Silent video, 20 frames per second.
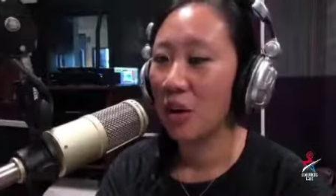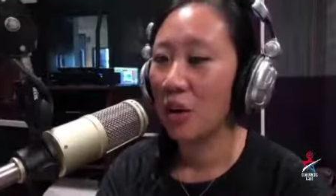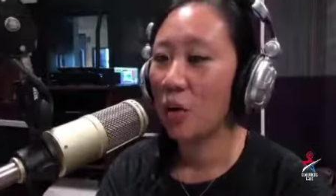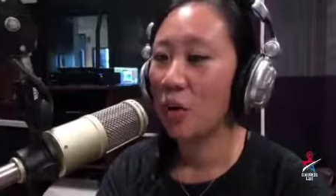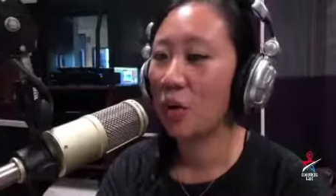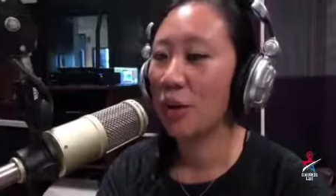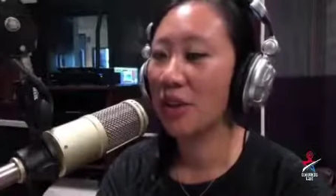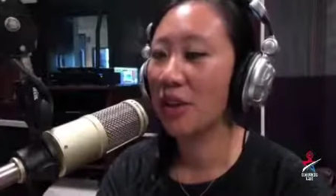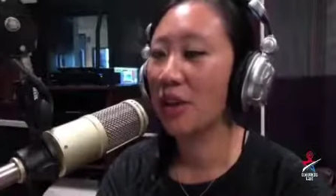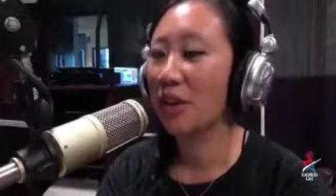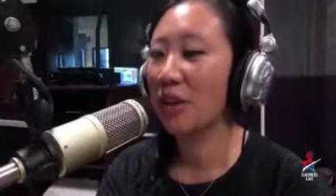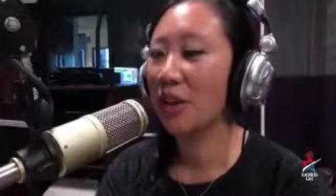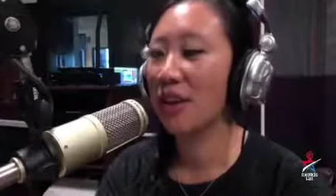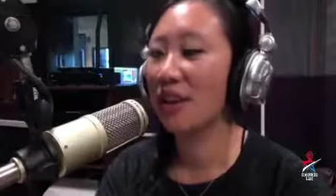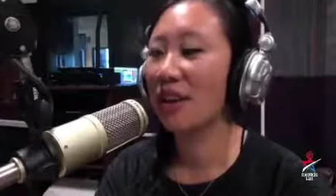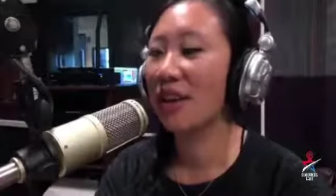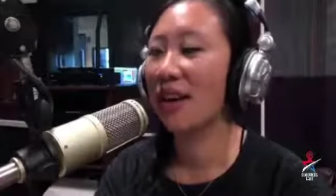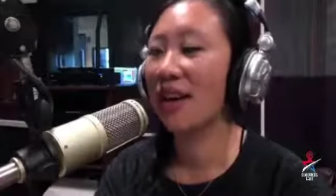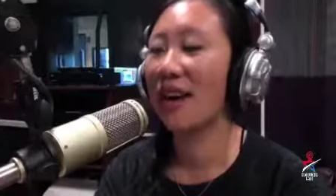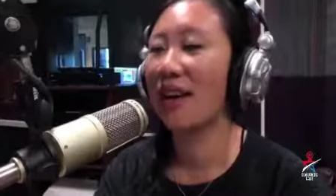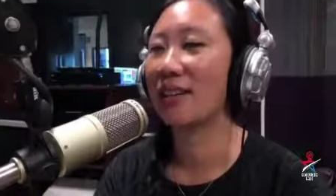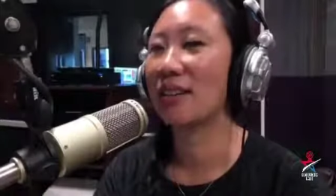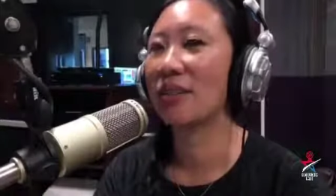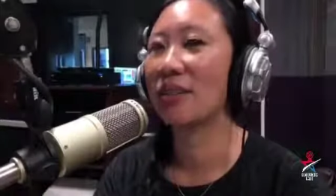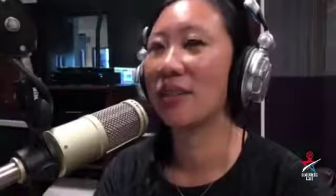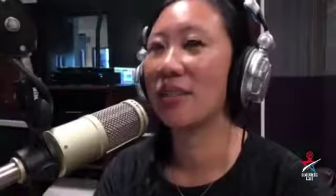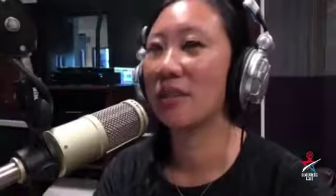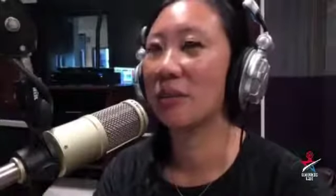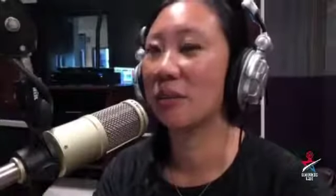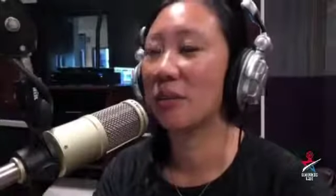Or they think that
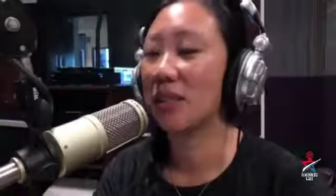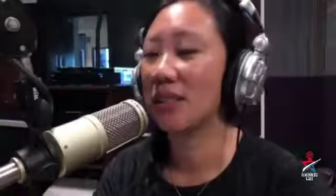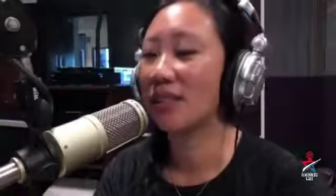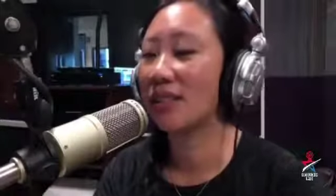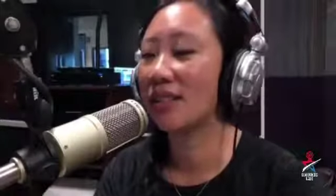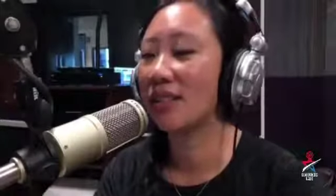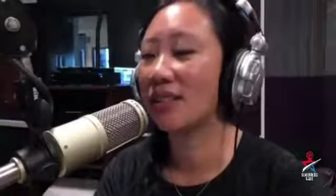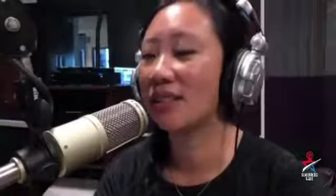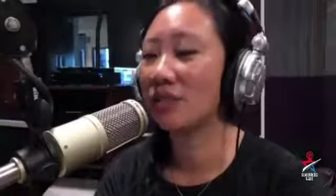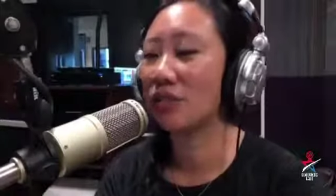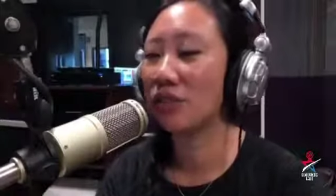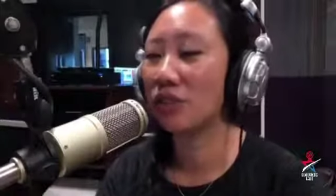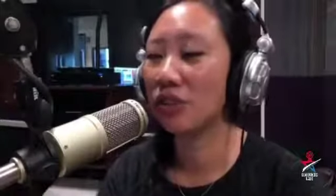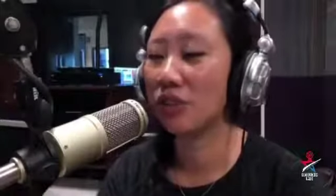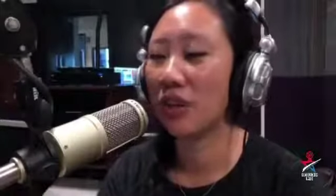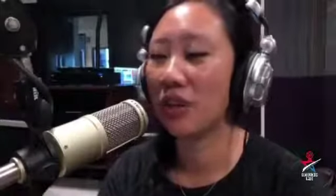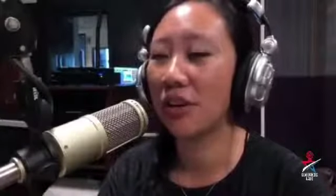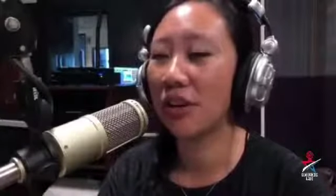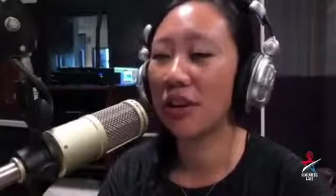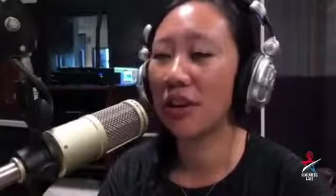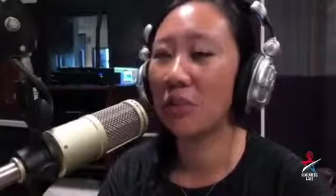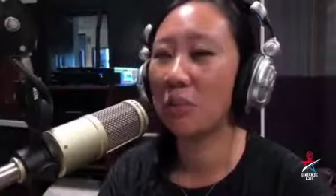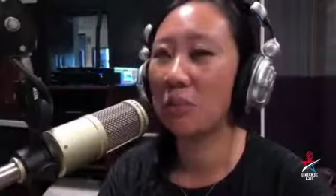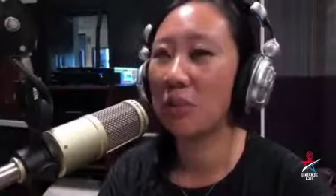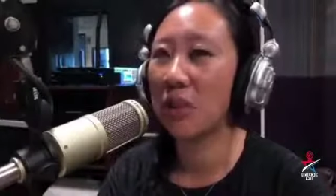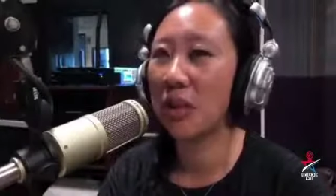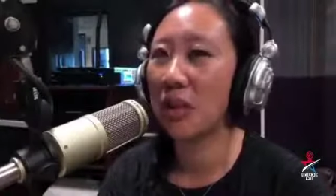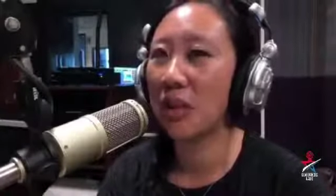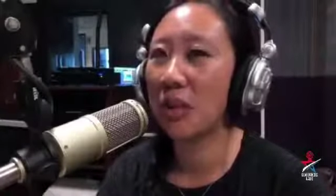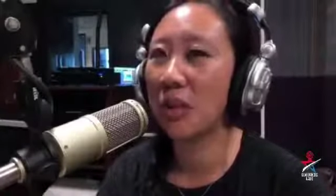activism is sharing a
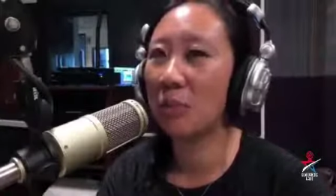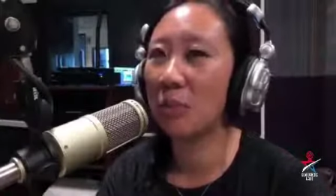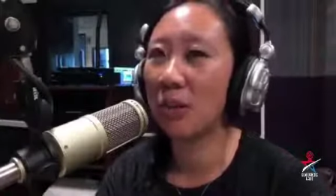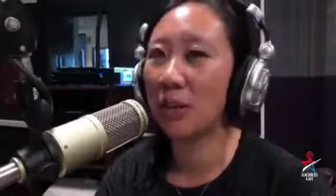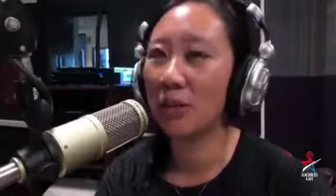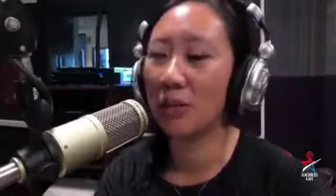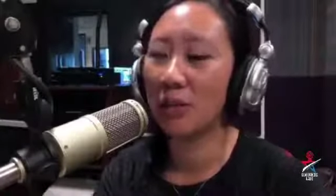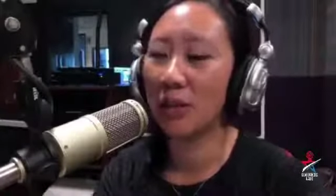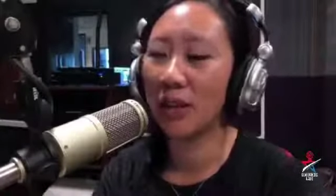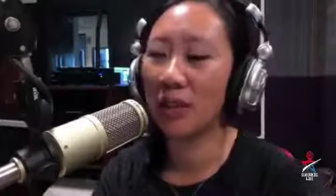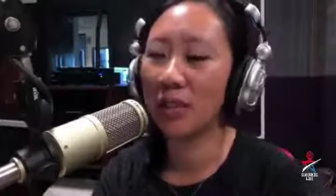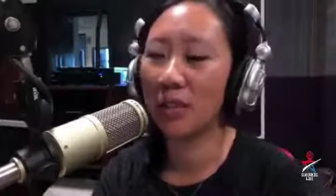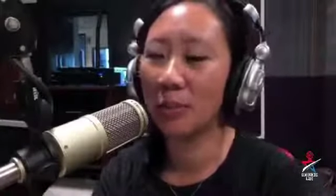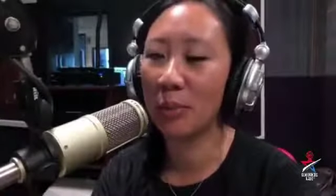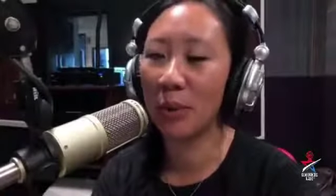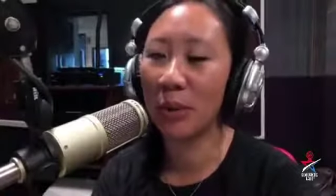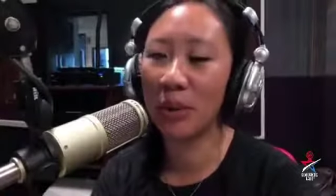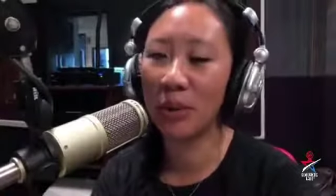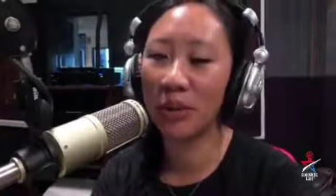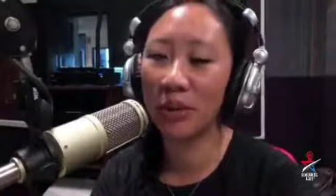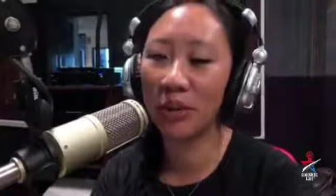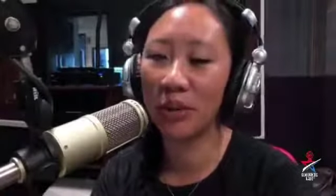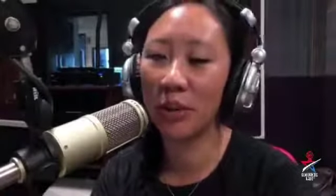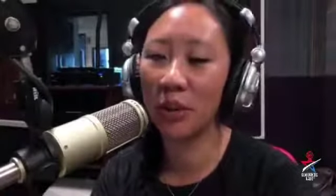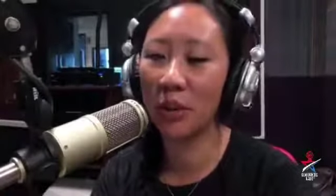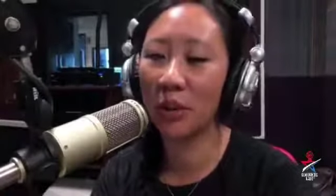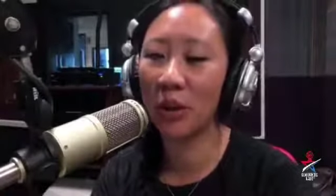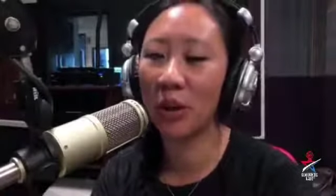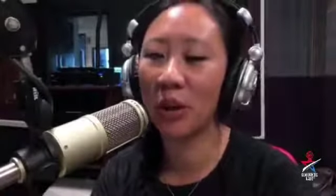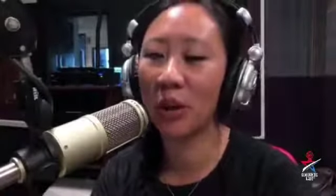meme on Facebook
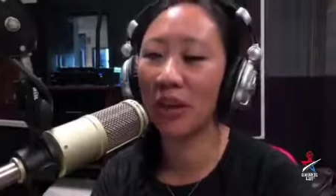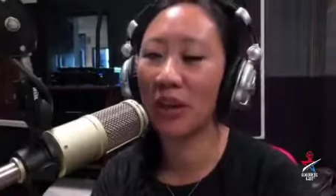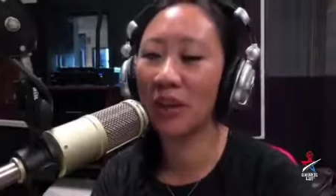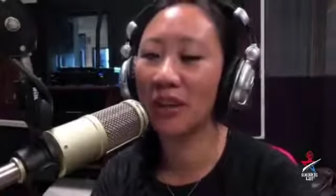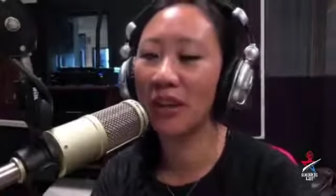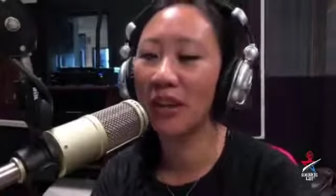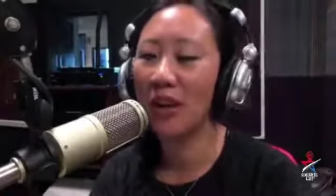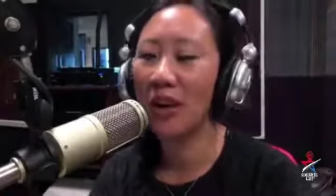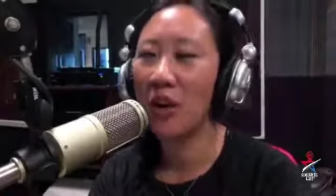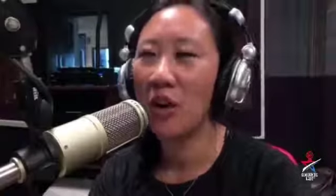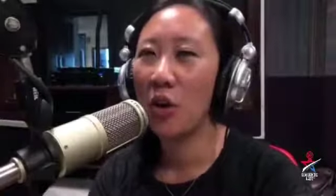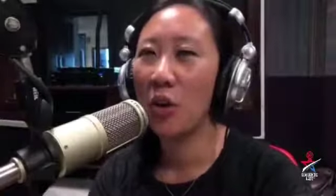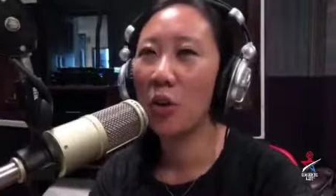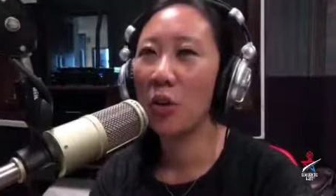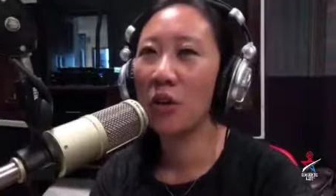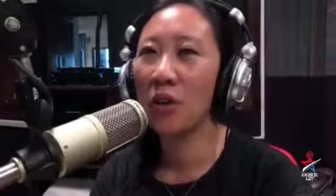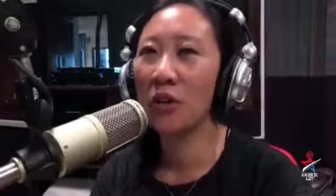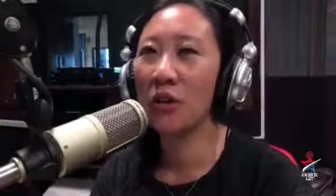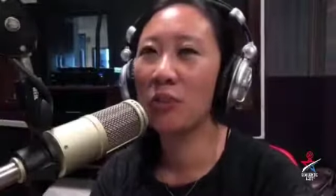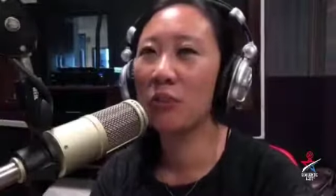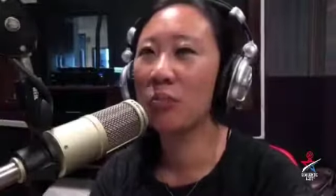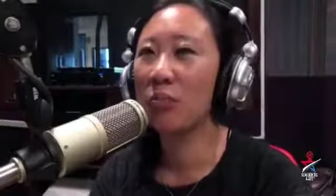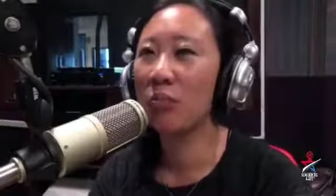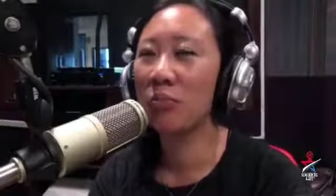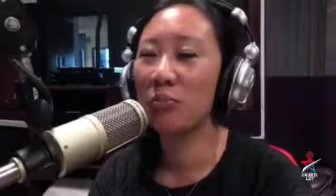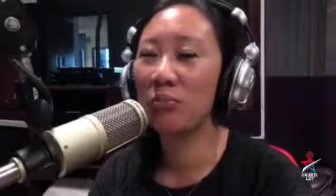or or